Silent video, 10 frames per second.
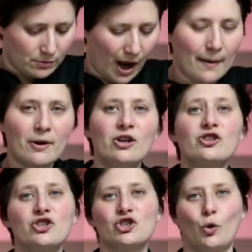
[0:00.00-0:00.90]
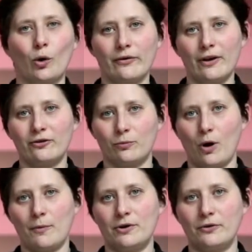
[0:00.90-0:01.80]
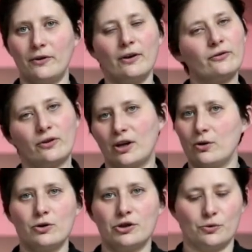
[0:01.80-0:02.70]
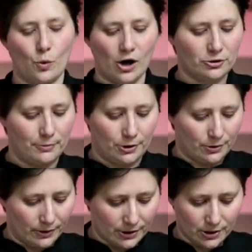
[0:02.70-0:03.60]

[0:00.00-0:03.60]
I'm going to just score this while we do this. You can just watch me do this.